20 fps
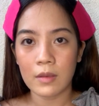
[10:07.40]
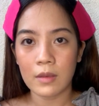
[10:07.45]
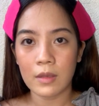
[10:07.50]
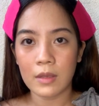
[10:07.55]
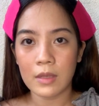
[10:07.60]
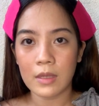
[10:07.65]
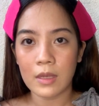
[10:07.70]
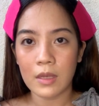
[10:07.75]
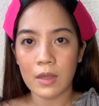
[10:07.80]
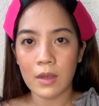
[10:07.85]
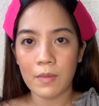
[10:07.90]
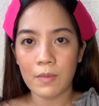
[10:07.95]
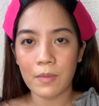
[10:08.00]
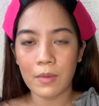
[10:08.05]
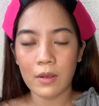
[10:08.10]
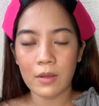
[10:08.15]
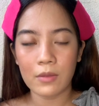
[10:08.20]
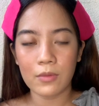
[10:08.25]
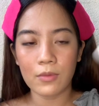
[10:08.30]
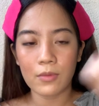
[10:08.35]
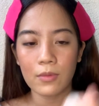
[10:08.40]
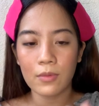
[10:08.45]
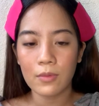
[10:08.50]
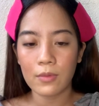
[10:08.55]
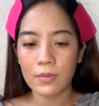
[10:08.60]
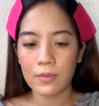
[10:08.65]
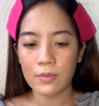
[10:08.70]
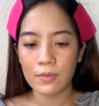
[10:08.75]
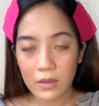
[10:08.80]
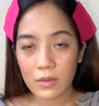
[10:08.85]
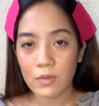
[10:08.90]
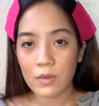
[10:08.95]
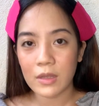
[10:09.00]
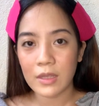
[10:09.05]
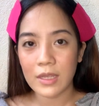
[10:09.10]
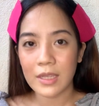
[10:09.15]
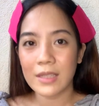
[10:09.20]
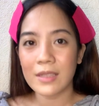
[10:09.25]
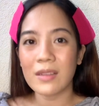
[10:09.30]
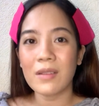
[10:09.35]
ayan si number 2. So
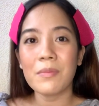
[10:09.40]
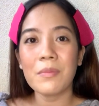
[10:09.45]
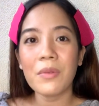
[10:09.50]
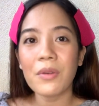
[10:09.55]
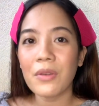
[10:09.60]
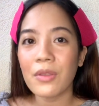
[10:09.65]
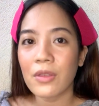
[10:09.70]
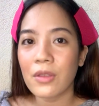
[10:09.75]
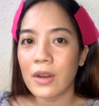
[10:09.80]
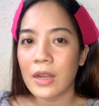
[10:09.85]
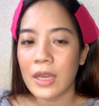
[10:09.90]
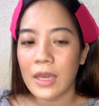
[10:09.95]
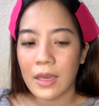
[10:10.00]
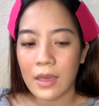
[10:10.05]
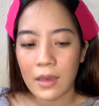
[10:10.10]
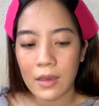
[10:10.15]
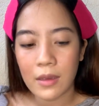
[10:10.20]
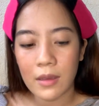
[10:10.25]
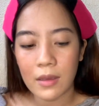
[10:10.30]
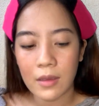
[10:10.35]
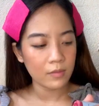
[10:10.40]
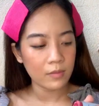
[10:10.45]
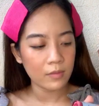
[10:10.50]
one is number 3.